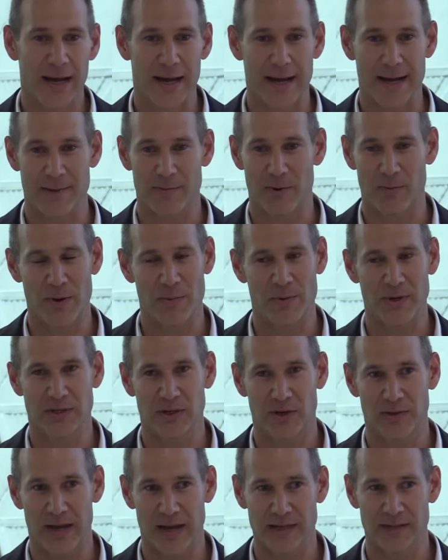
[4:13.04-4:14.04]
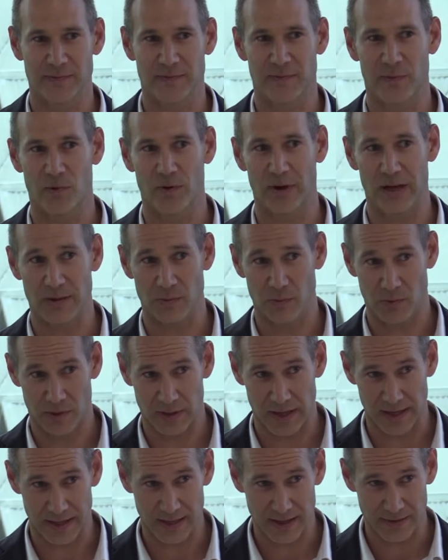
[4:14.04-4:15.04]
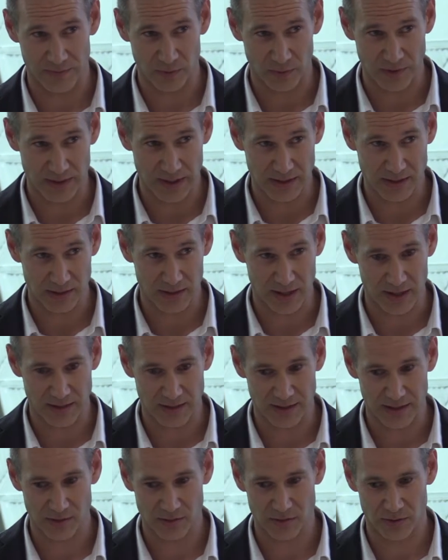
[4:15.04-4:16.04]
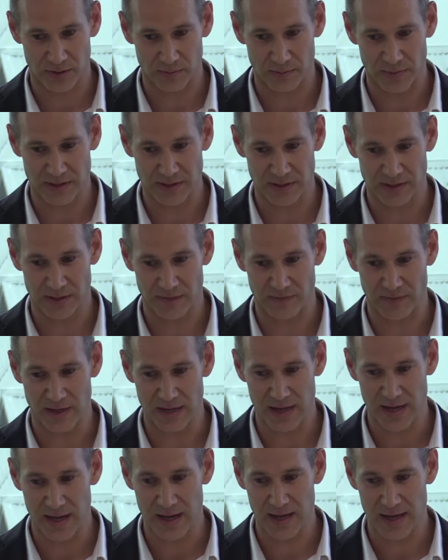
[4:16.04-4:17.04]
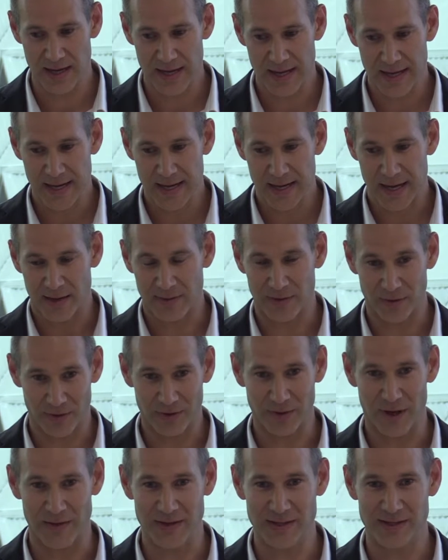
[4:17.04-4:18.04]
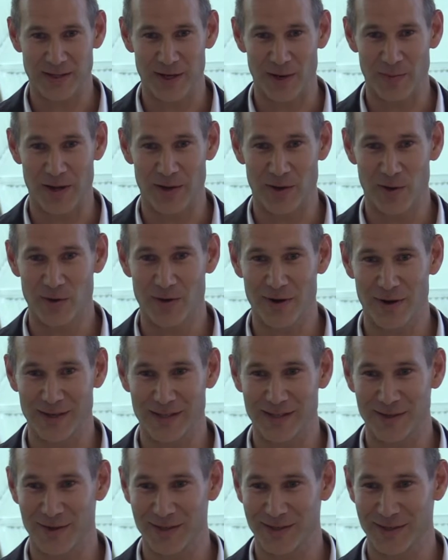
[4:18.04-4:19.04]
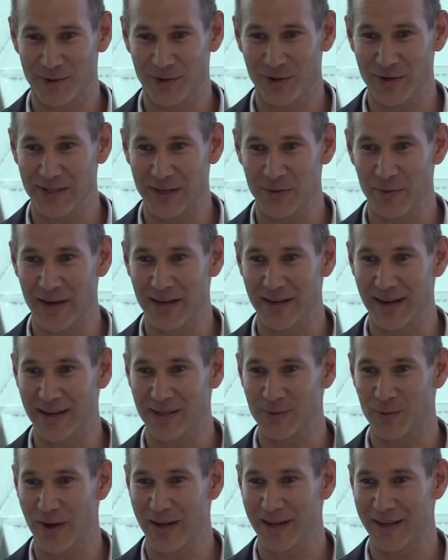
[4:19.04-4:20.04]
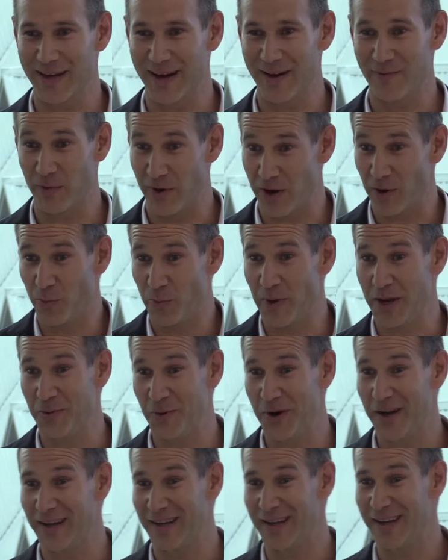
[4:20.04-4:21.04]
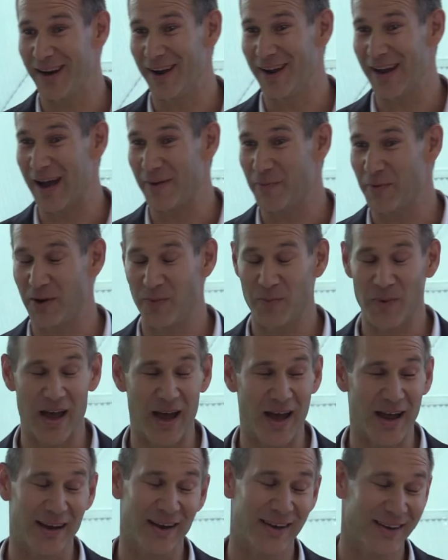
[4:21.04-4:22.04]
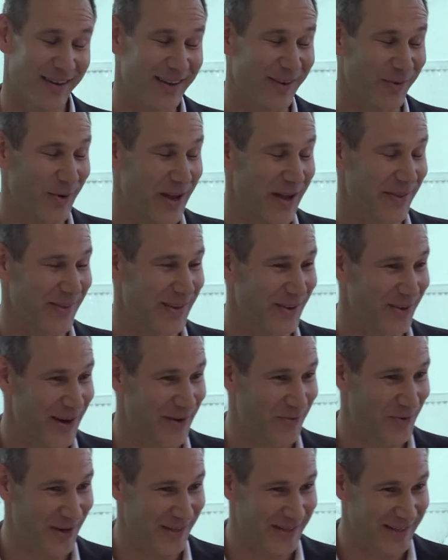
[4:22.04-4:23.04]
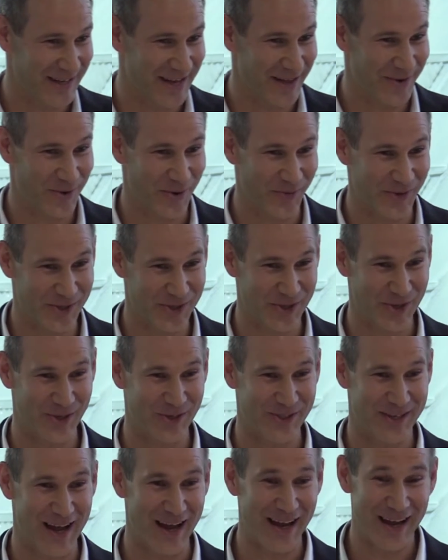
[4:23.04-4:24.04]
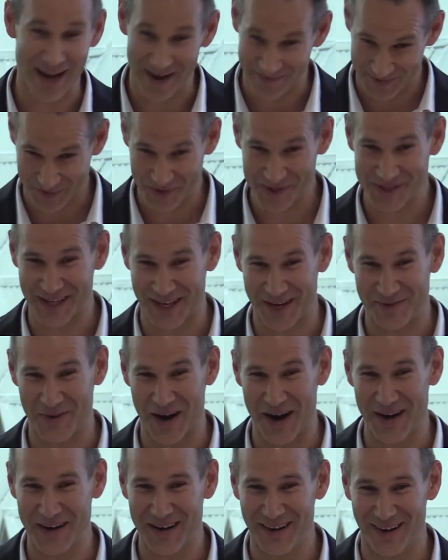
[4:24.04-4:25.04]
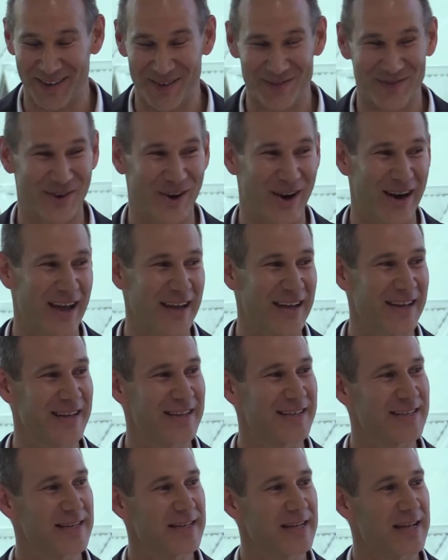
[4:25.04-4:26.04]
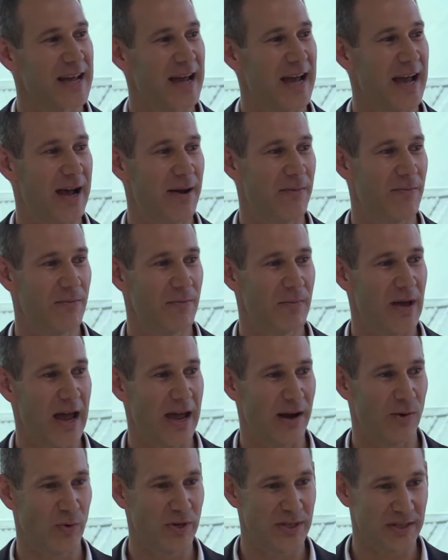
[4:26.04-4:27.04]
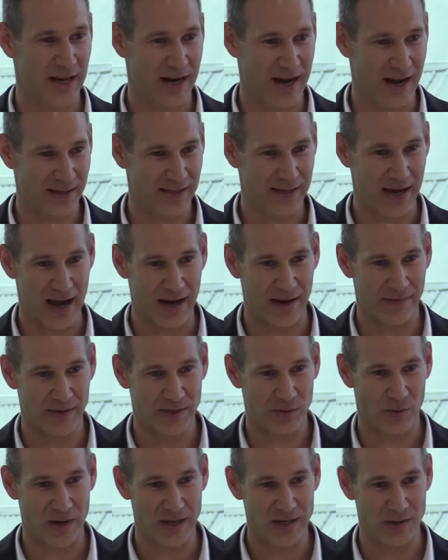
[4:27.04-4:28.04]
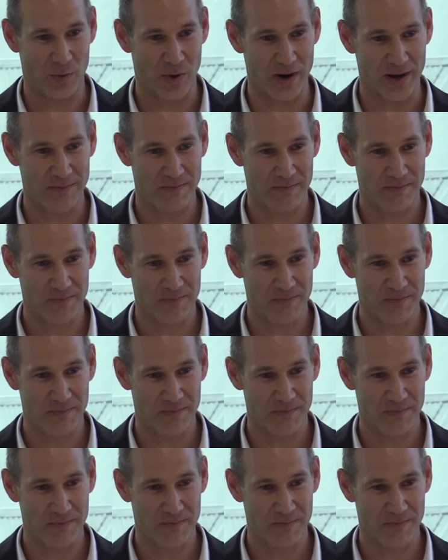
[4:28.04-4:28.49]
I remember in 2014, we were lucky enough to win Australian Telstra Business of the Year. I thought, this is going to be good, nice cruisy week next week, and everyone will be really, up and about. Well, Anthony got everyone together on the Tuesday, after we'd celebrated on the Friday, and we set our target for 2020,